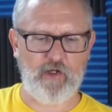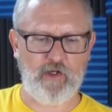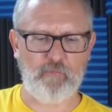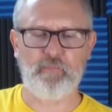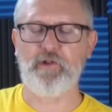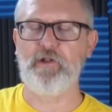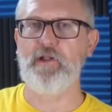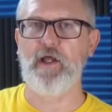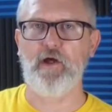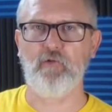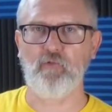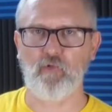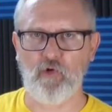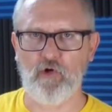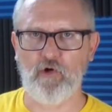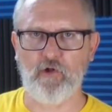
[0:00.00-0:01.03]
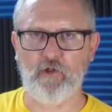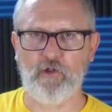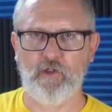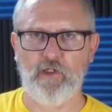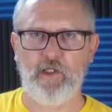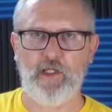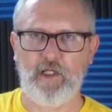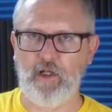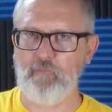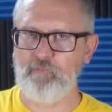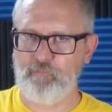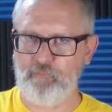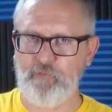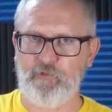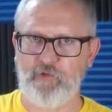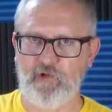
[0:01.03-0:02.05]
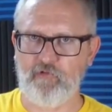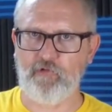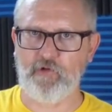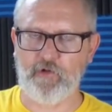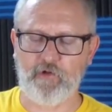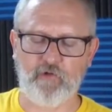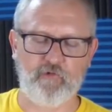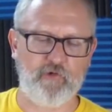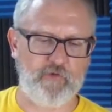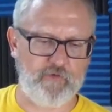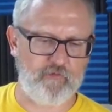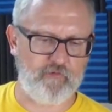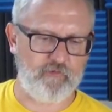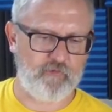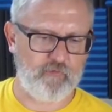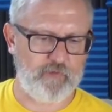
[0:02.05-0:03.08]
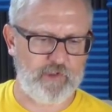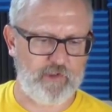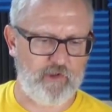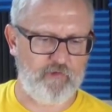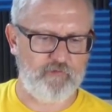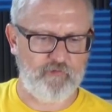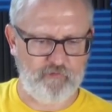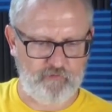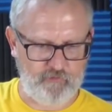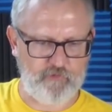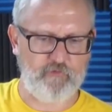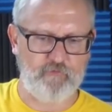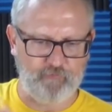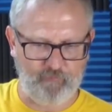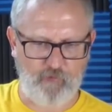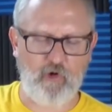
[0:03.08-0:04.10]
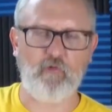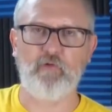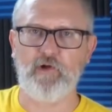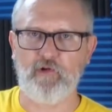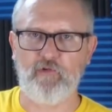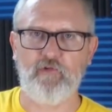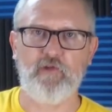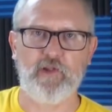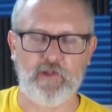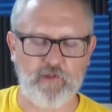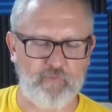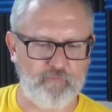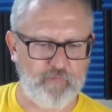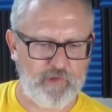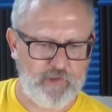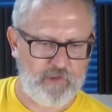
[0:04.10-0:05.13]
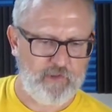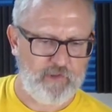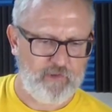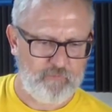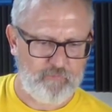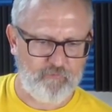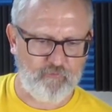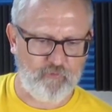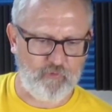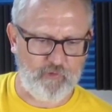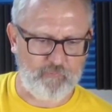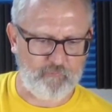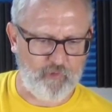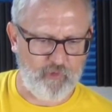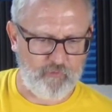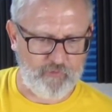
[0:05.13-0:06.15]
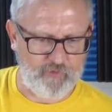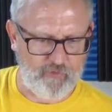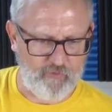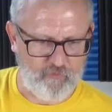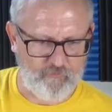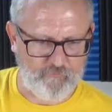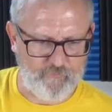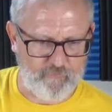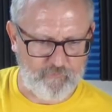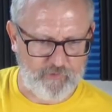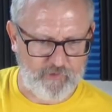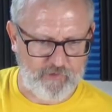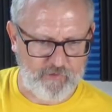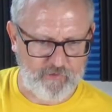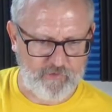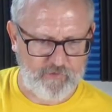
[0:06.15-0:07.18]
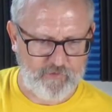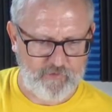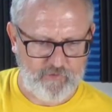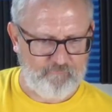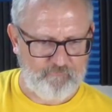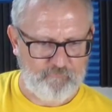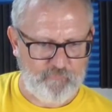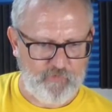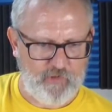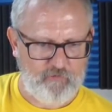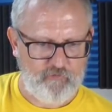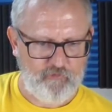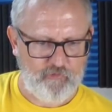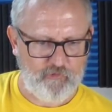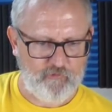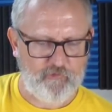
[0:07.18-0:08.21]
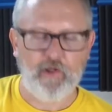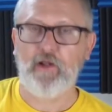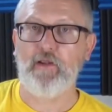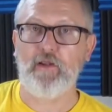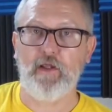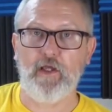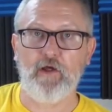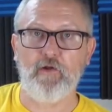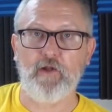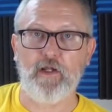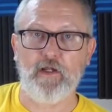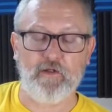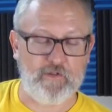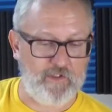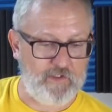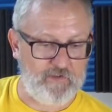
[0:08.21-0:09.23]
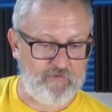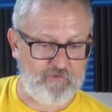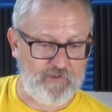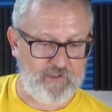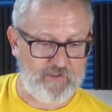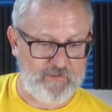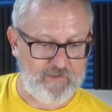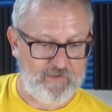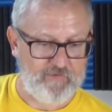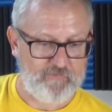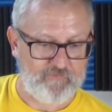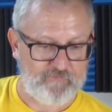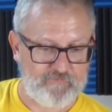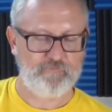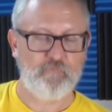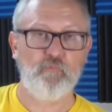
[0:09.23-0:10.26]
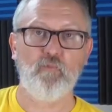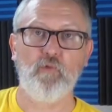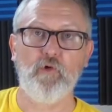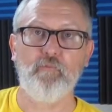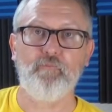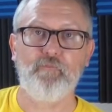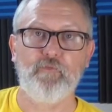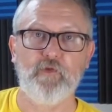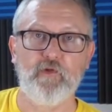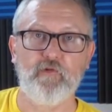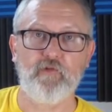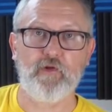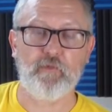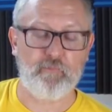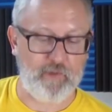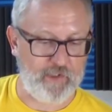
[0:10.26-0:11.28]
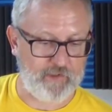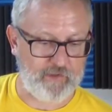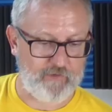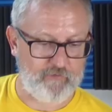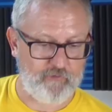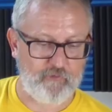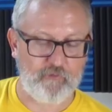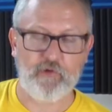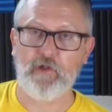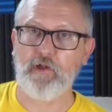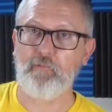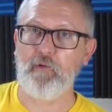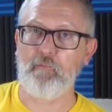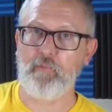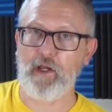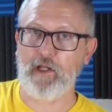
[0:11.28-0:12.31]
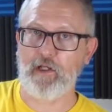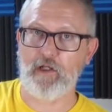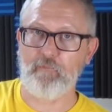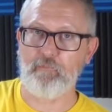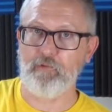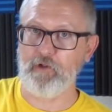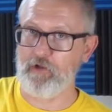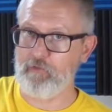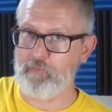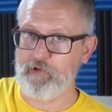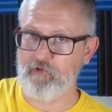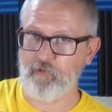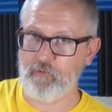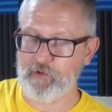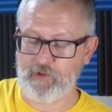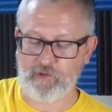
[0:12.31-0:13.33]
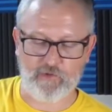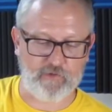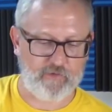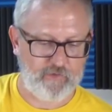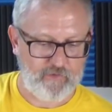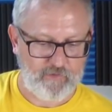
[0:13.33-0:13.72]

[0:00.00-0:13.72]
up and down wrong. And I'll put these lyrics on the screen also, so you've already seen them before I'm going over them here. Not sure exactly how to analyze that yet. Well, let's get back into it. I'm going to back it up a little bit so we can